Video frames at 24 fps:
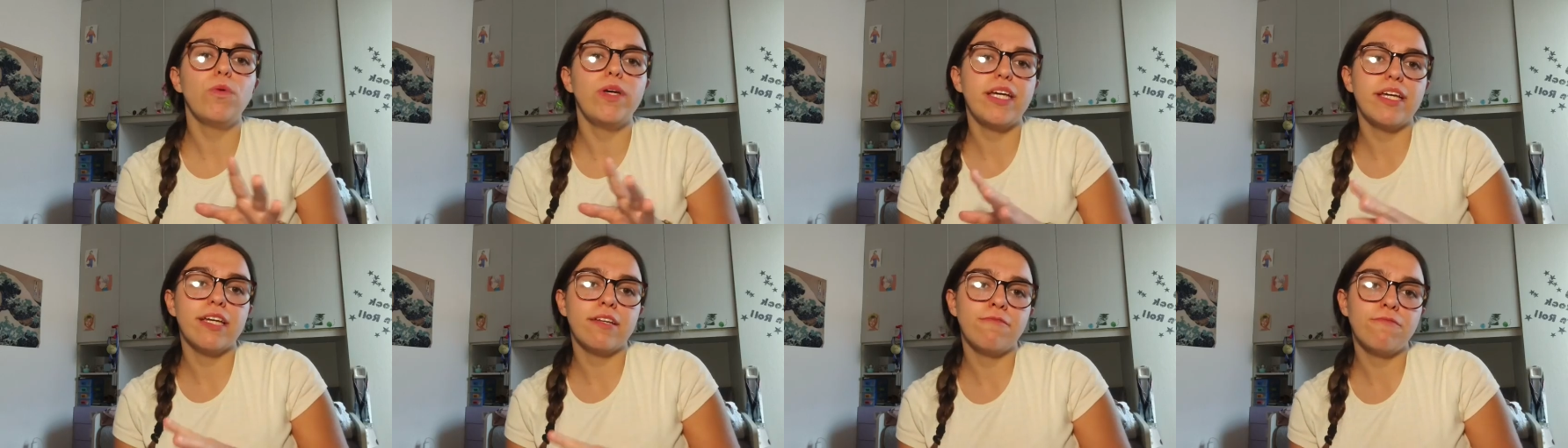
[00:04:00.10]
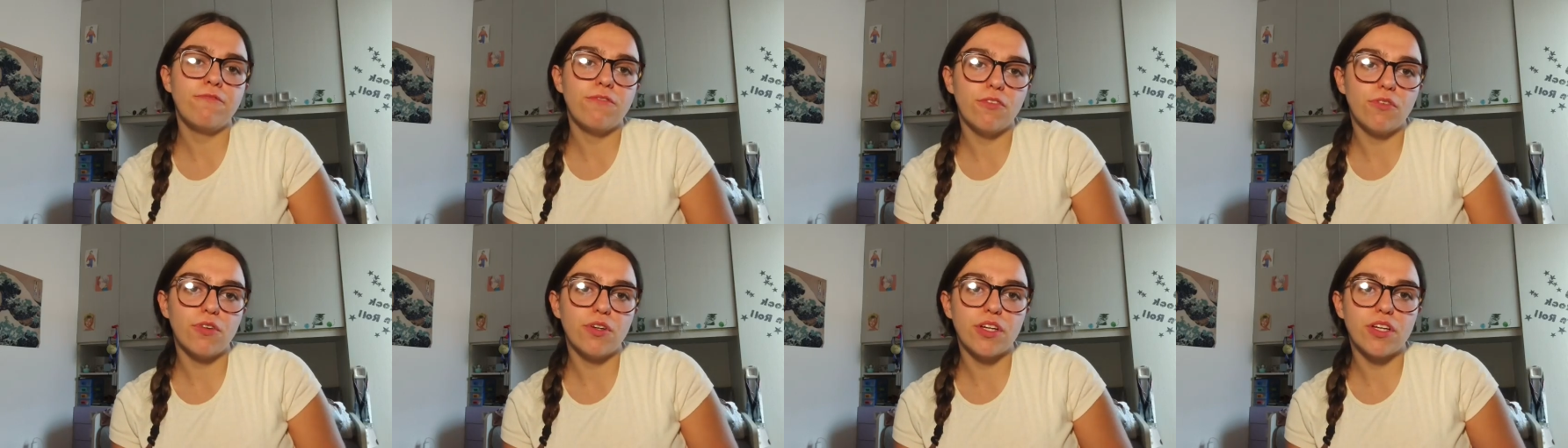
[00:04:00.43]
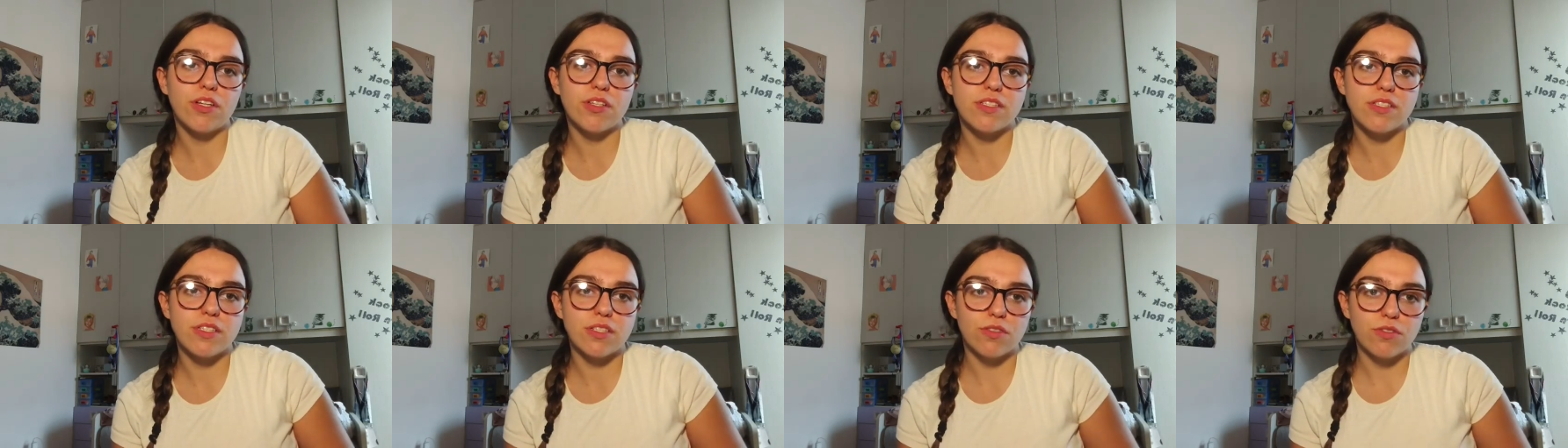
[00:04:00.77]
we can
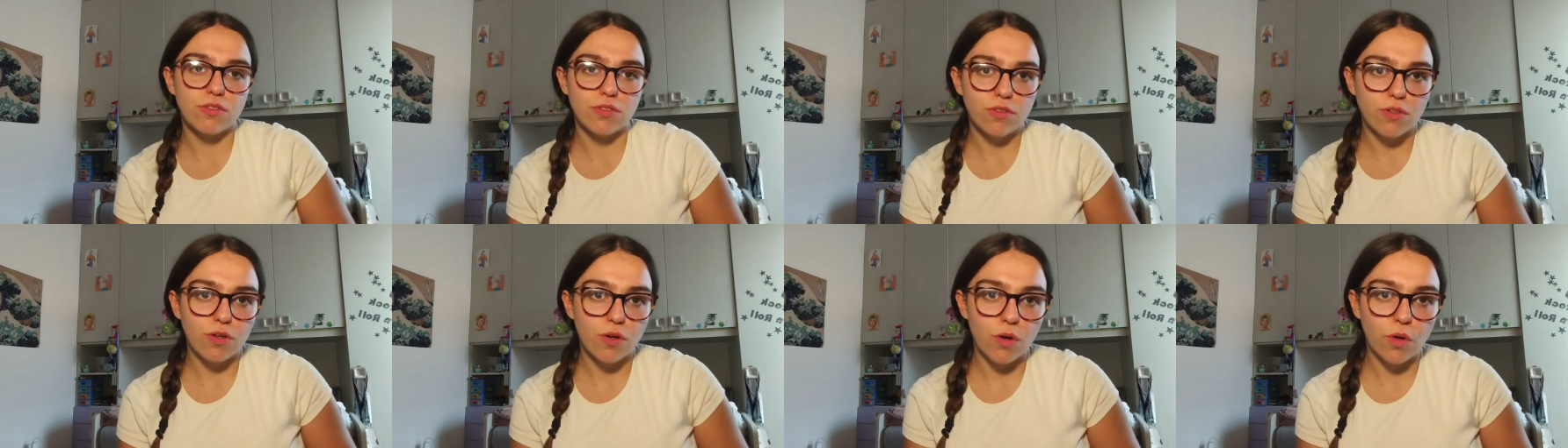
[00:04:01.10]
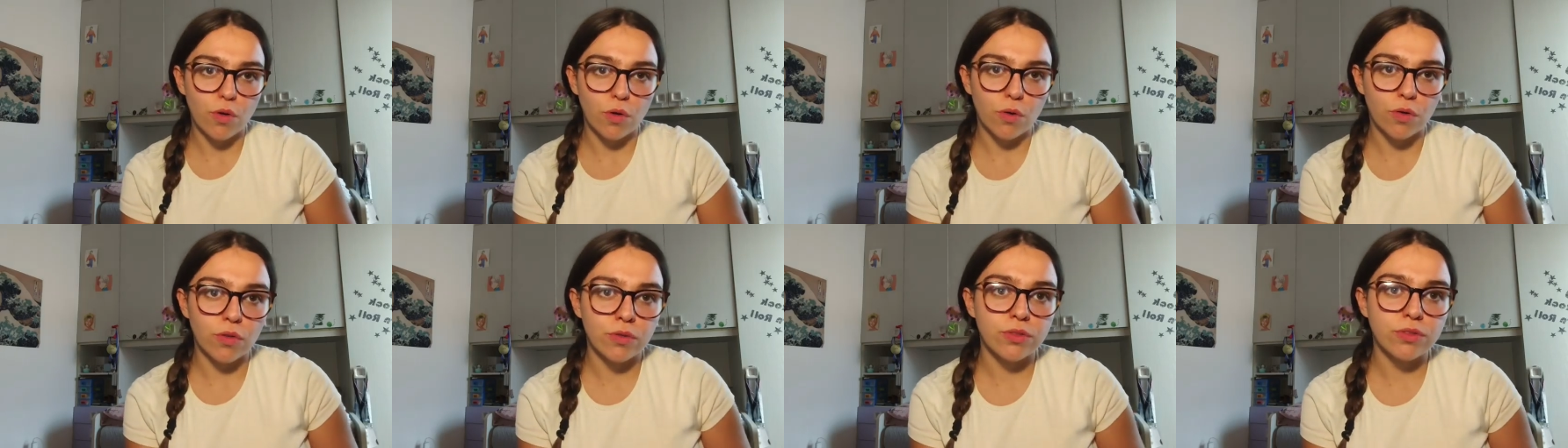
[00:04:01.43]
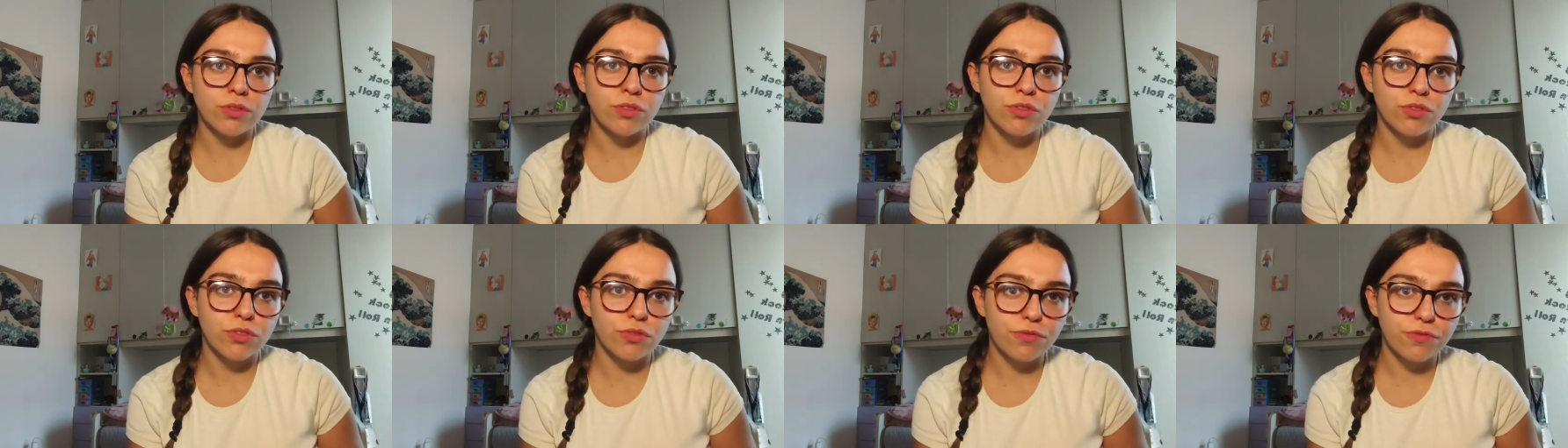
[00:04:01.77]
focus on
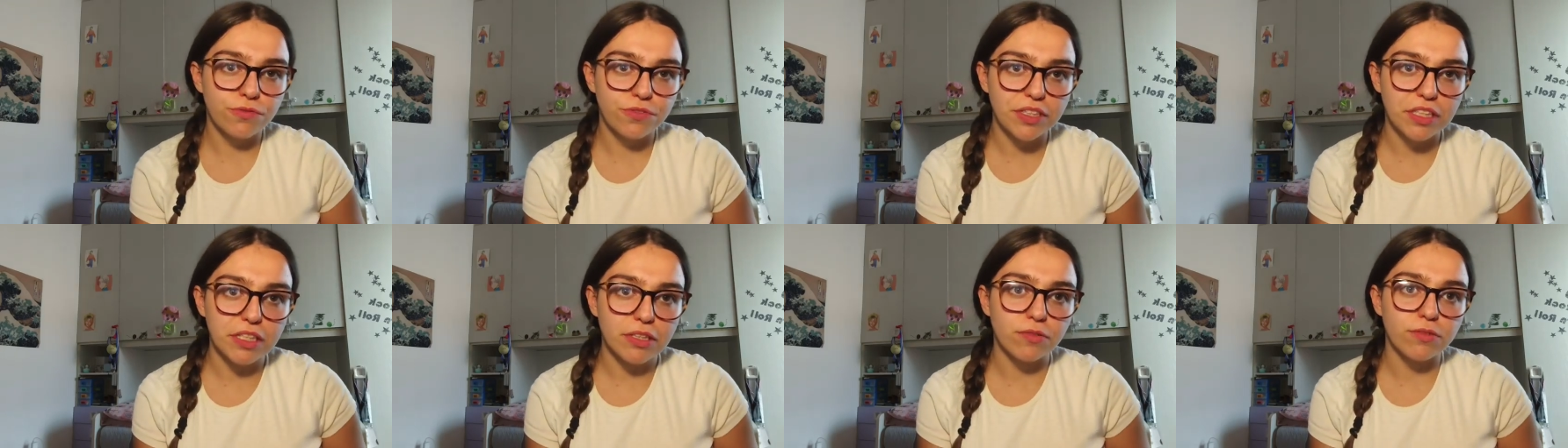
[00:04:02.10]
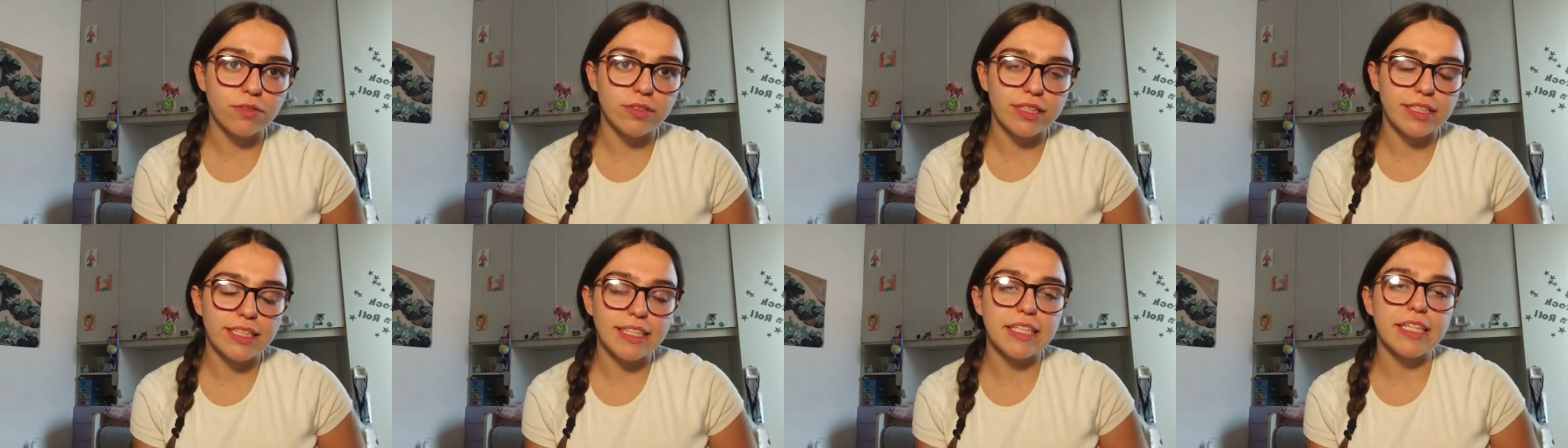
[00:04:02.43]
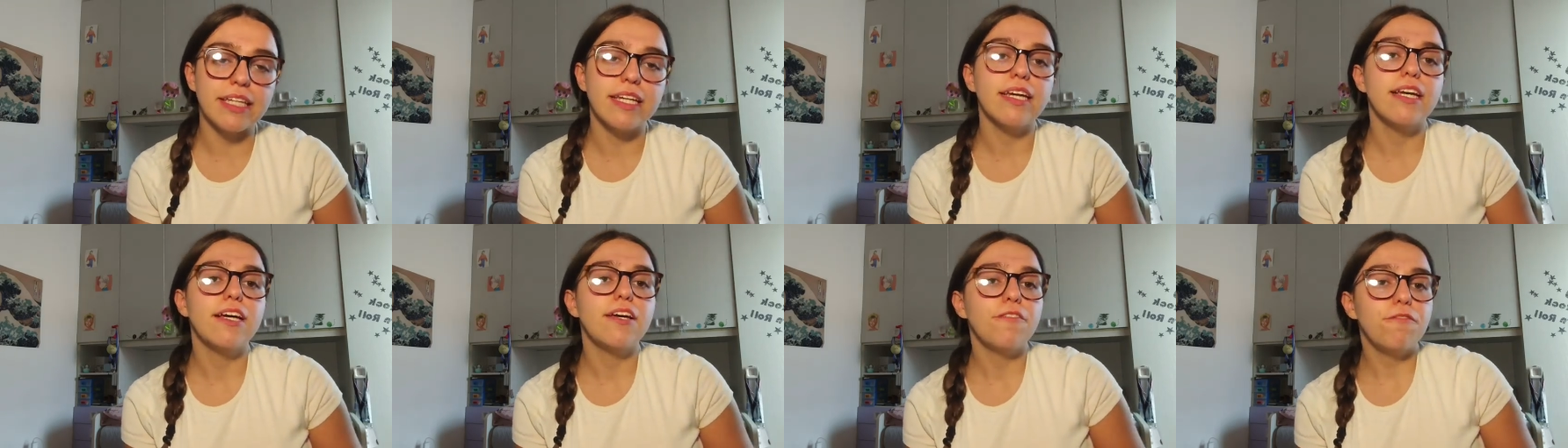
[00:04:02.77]
to fill the